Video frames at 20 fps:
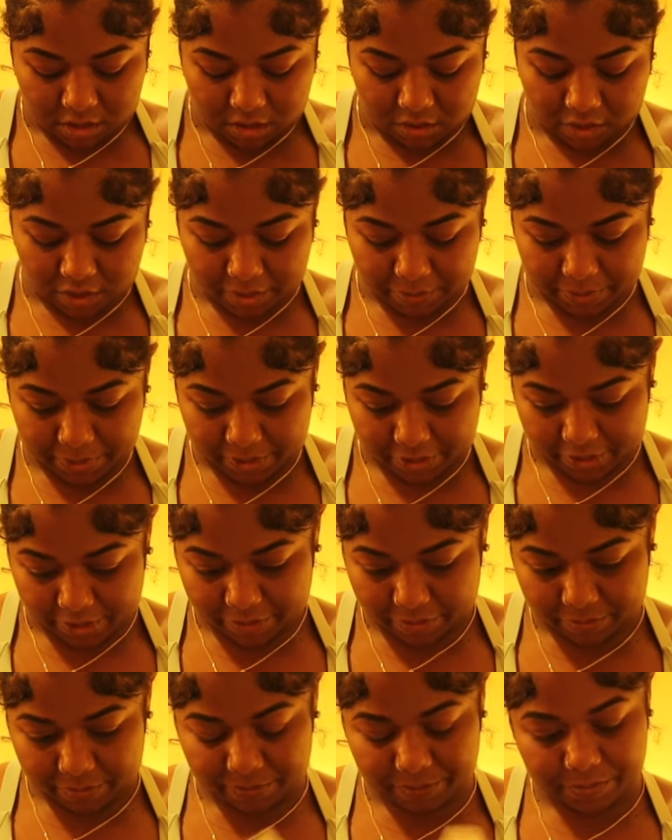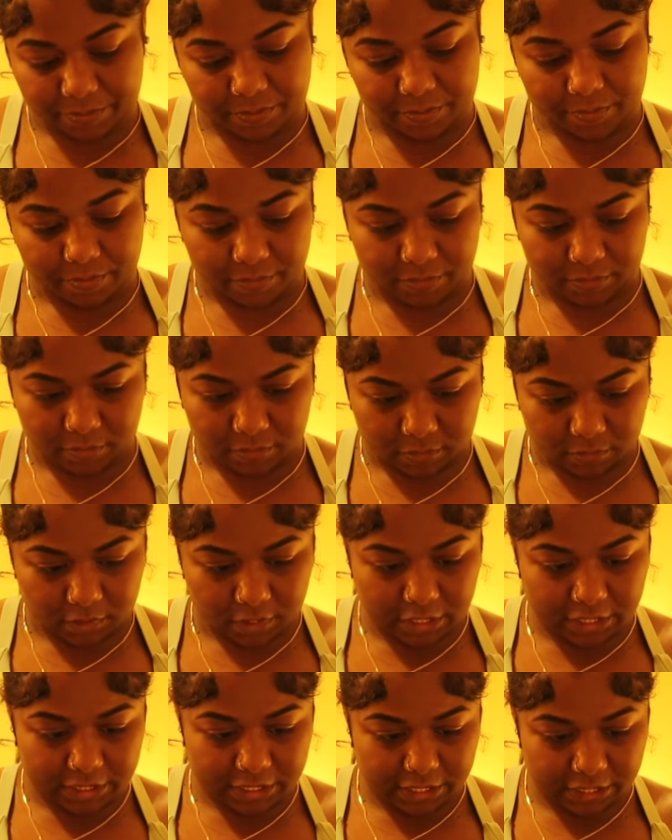Okay, period.
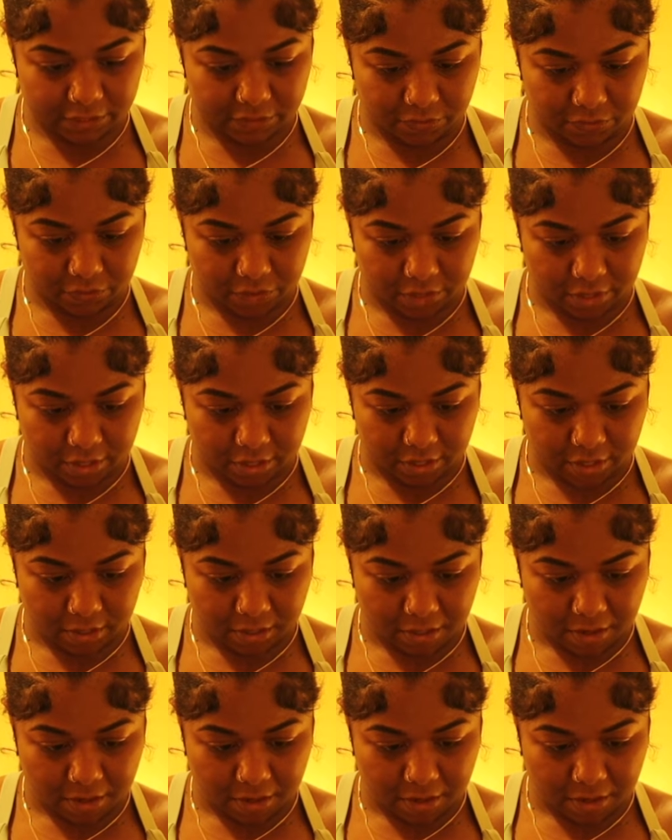This is for,